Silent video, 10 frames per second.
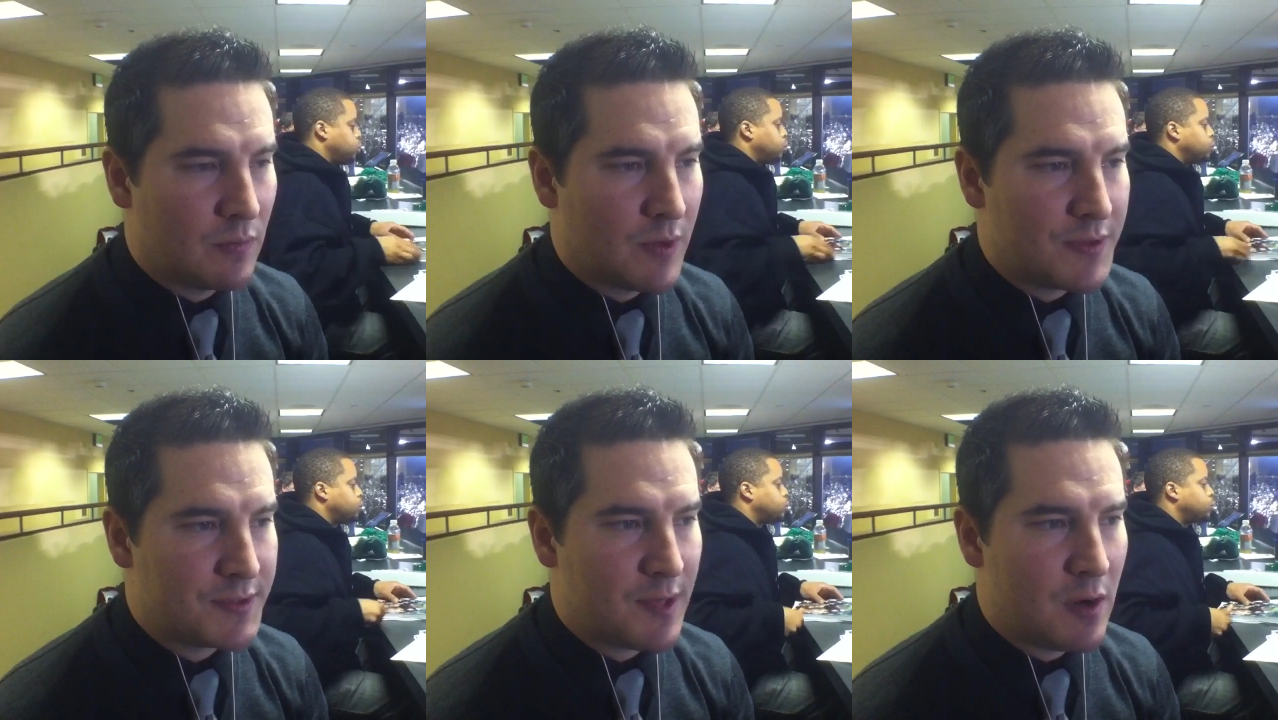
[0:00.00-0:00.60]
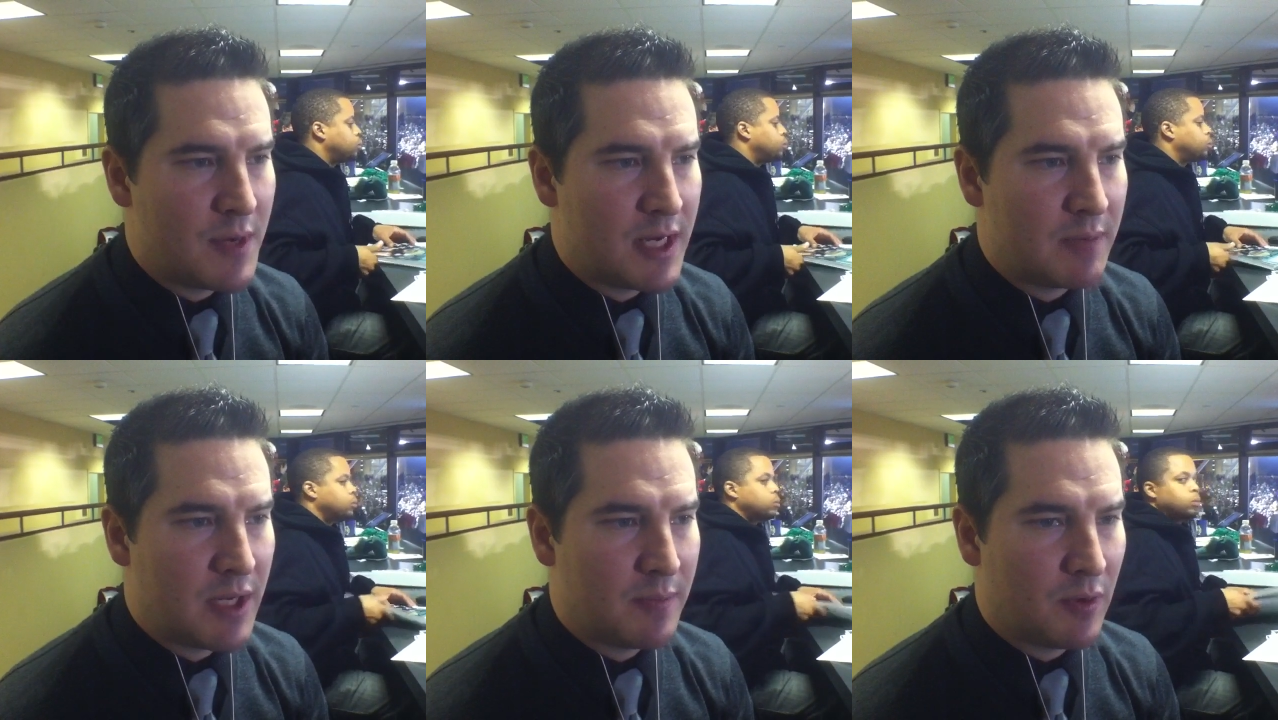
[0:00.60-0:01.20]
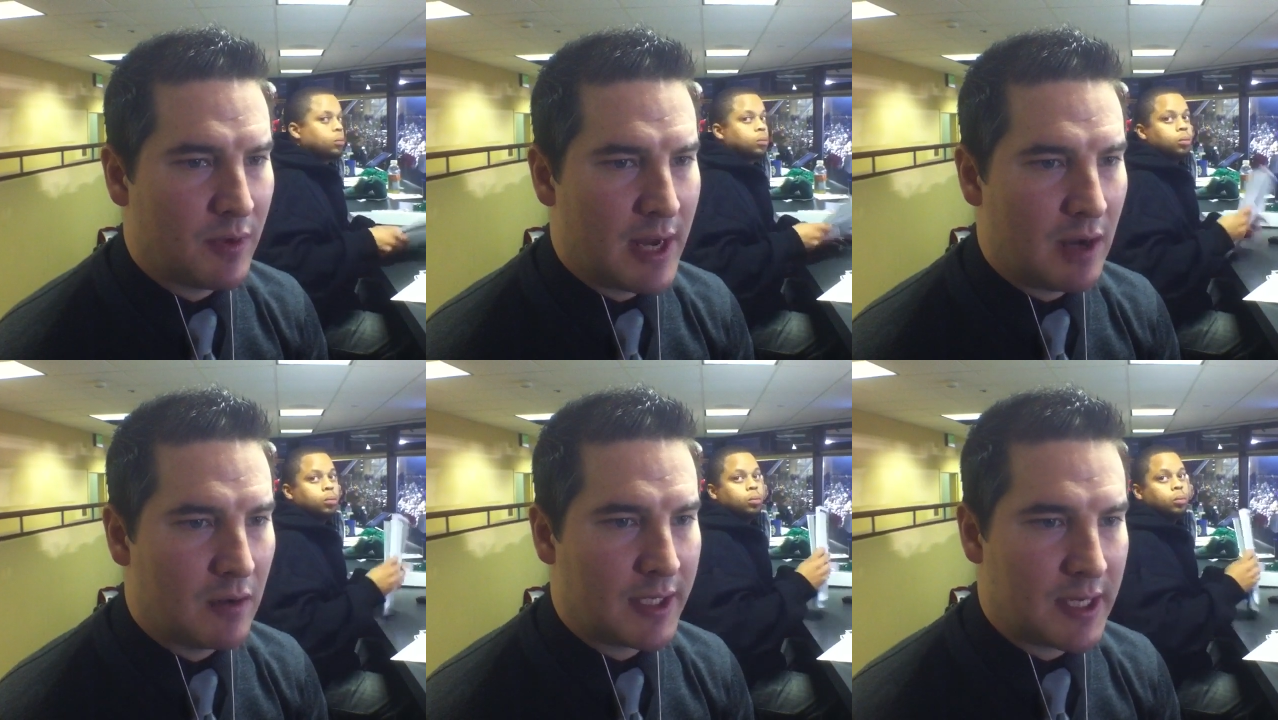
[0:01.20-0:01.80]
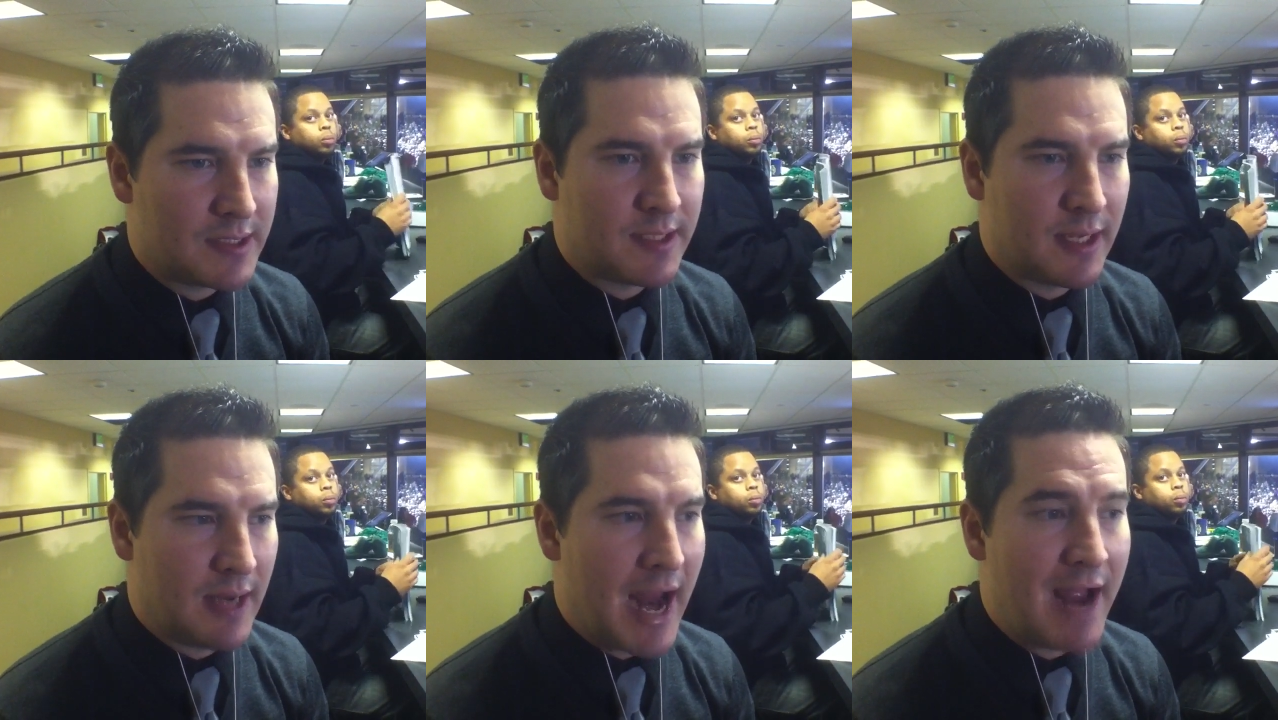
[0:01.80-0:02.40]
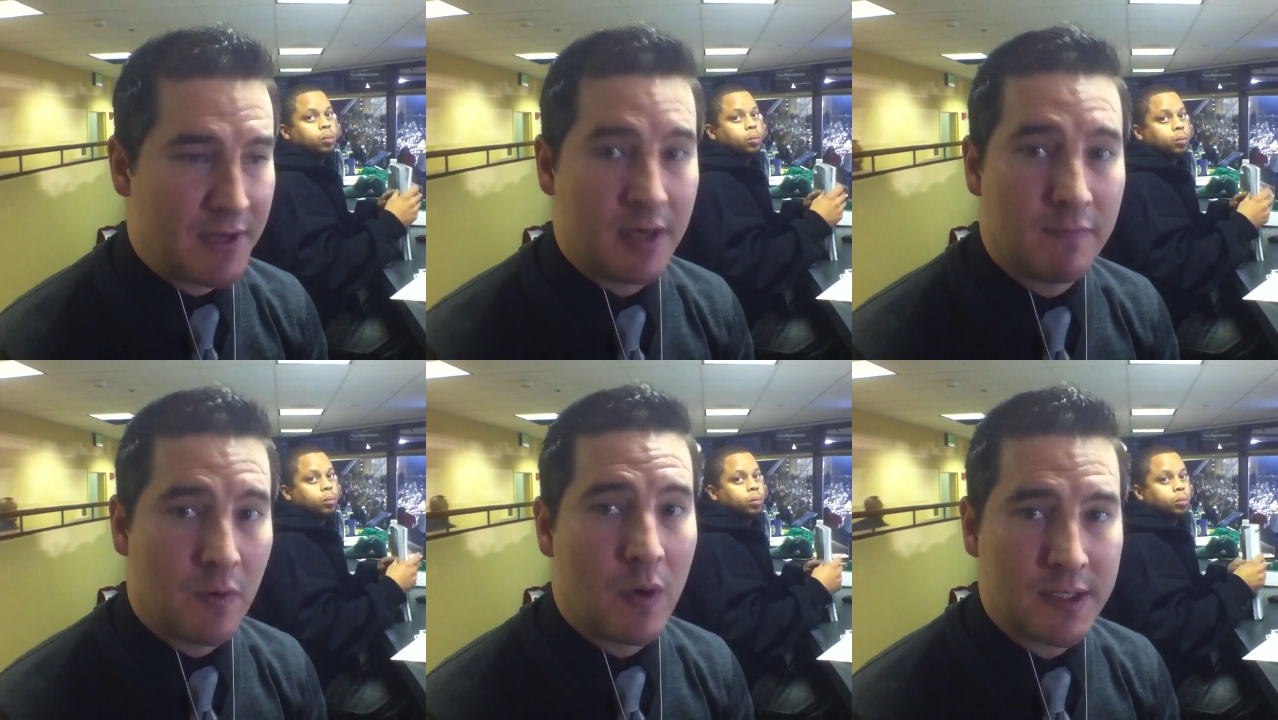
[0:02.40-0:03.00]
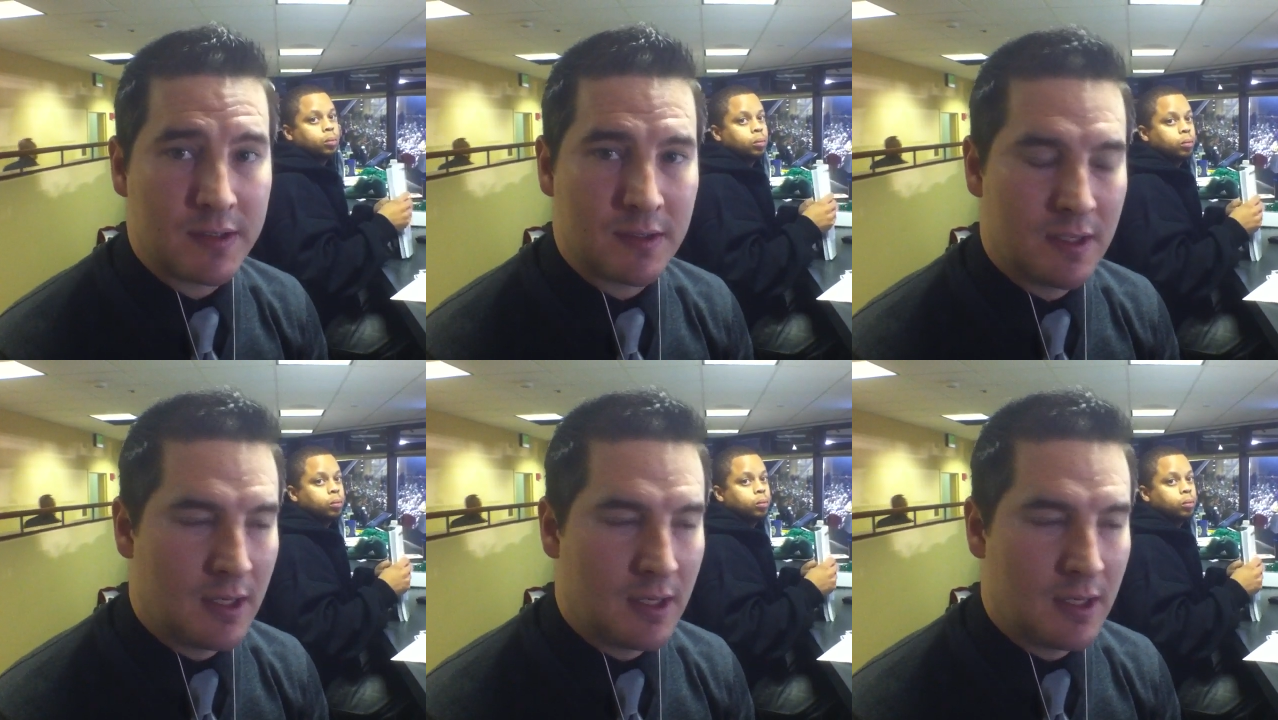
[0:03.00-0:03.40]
Speaker 1: with so many people now, like I said, having a voice,